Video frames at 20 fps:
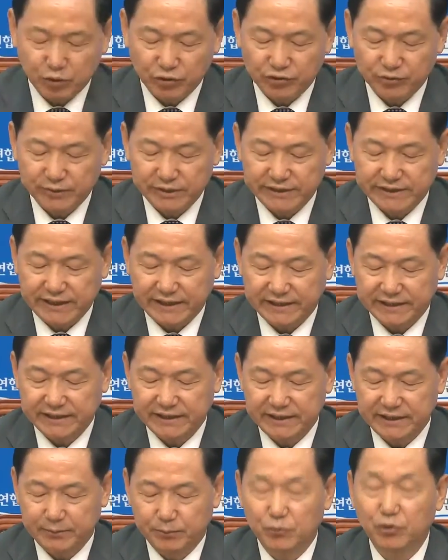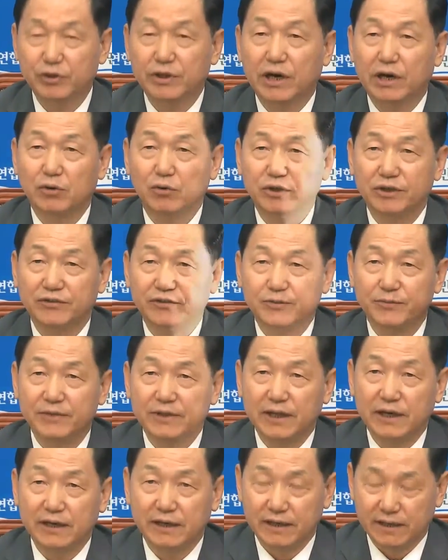a former education chief for
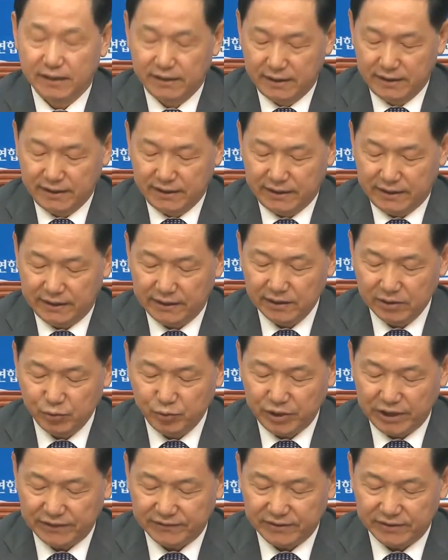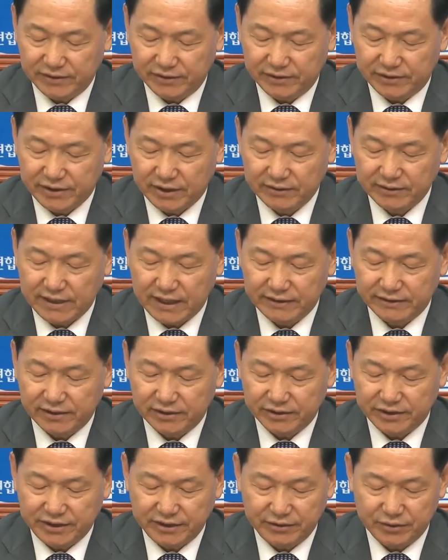Gyeonggi-do province, will have their
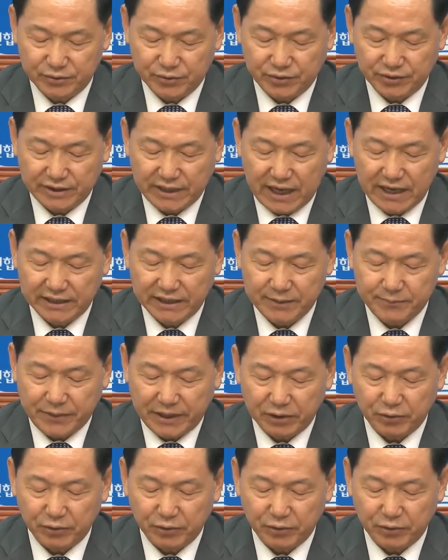first meeting on